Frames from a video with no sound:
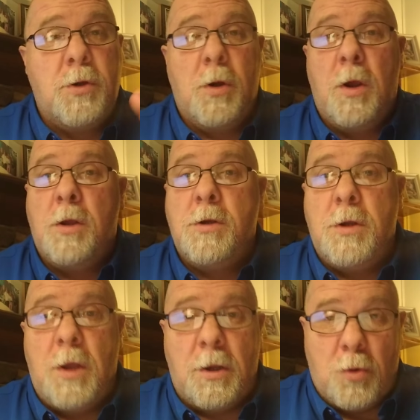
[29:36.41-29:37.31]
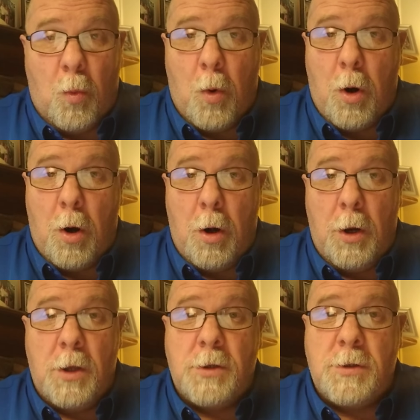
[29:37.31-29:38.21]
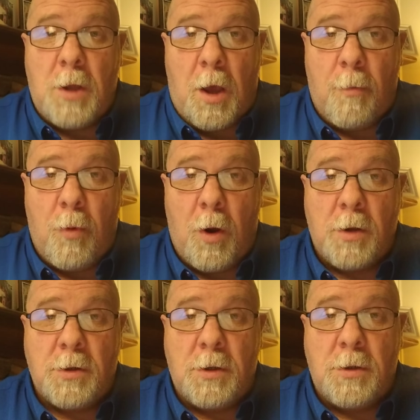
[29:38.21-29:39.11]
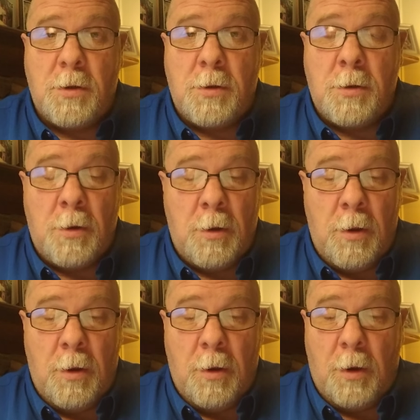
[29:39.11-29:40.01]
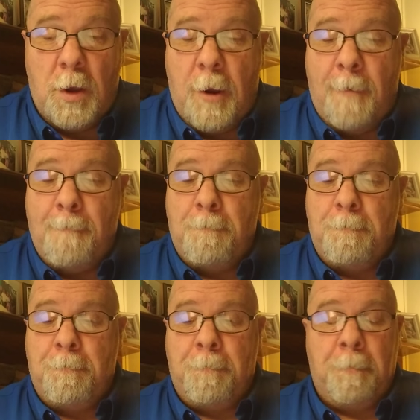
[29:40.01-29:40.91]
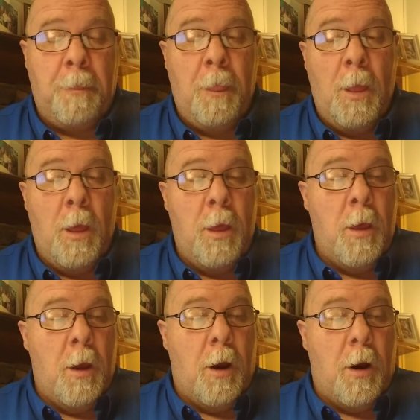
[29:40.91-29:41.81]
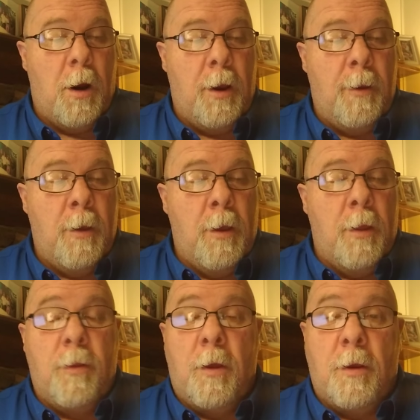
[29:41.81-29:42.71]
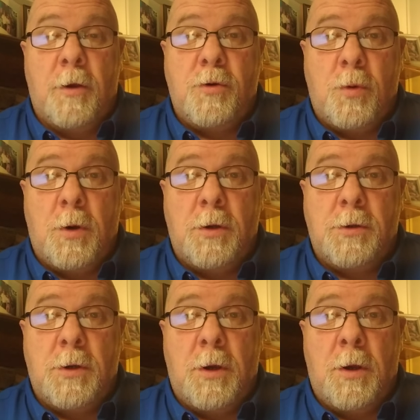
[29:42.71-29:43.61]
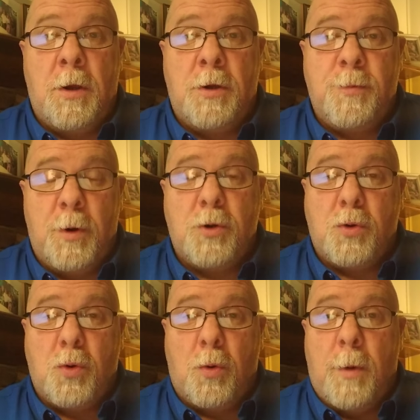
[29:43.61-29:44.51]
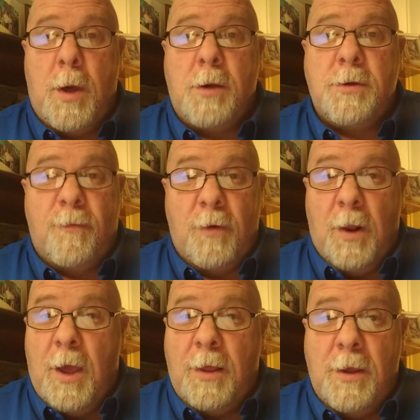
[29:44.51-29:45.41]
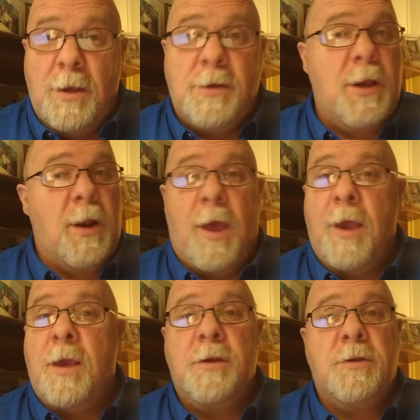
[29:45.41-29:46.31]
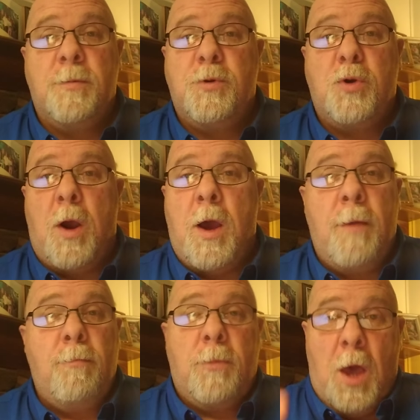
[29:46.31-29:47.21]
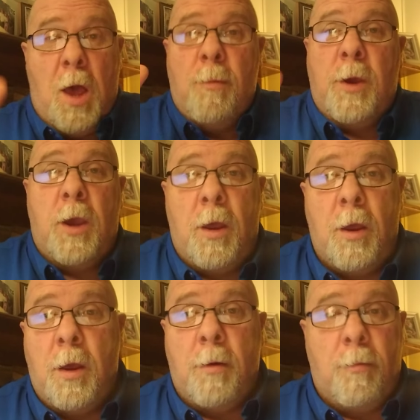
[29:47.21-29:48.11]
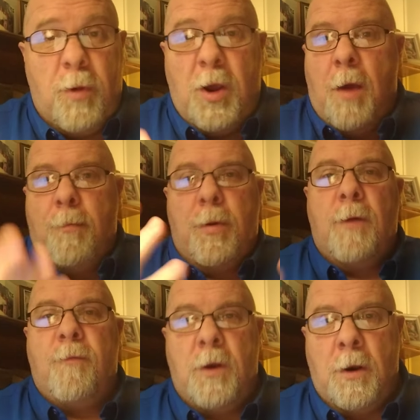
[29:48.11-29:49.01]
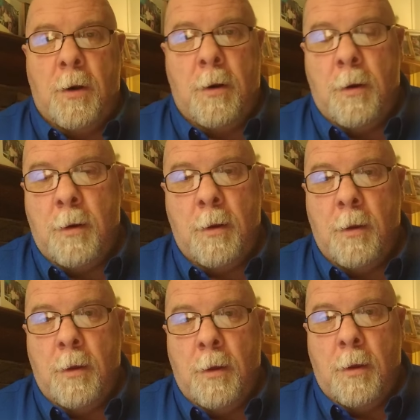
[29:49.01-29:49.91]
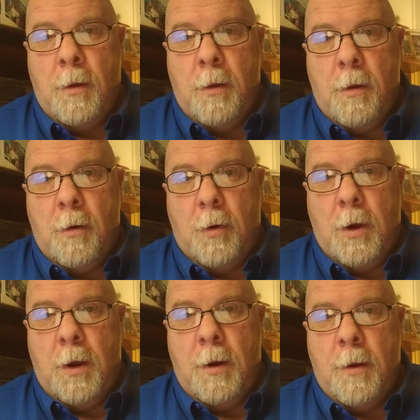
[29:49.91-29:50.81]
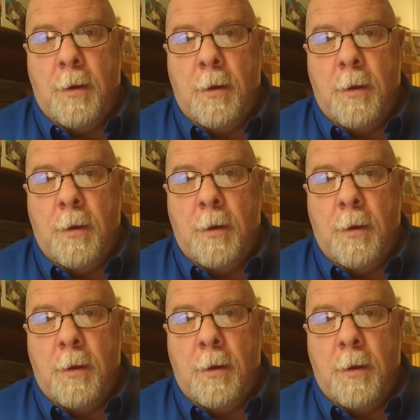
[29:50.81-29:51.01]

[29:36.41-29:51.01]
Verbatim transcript: It's it's that's a word, his thought processes. Okay? Alright. Now this was a spiritual toolbox. If you like these, hit like and subscribe. Comment. Be uplifting. Okay?